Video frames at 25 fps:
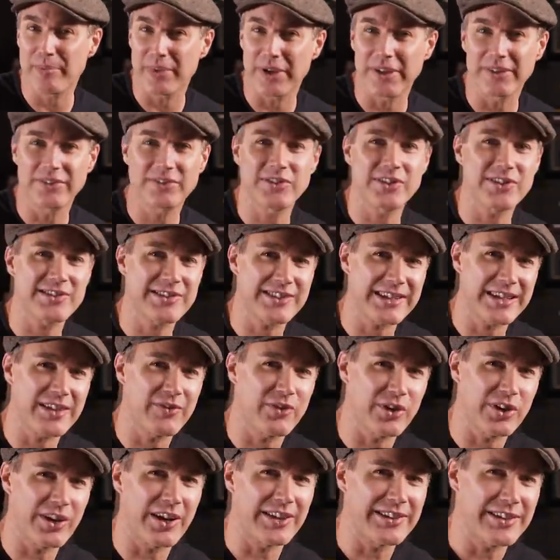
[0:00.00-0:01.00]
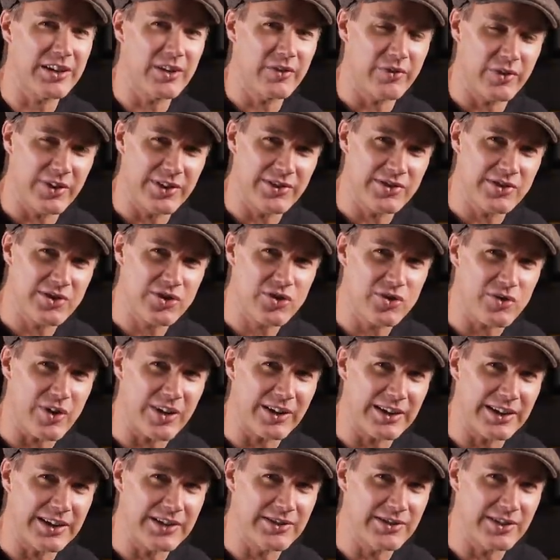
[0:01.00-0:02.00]
but just to give you an idea if you're
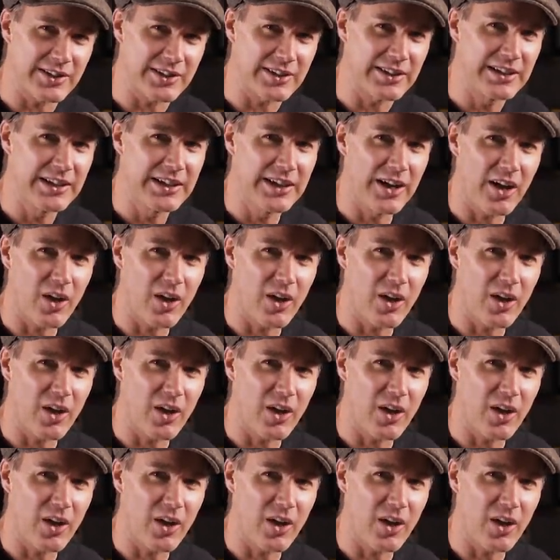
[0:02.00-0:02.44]
struggling to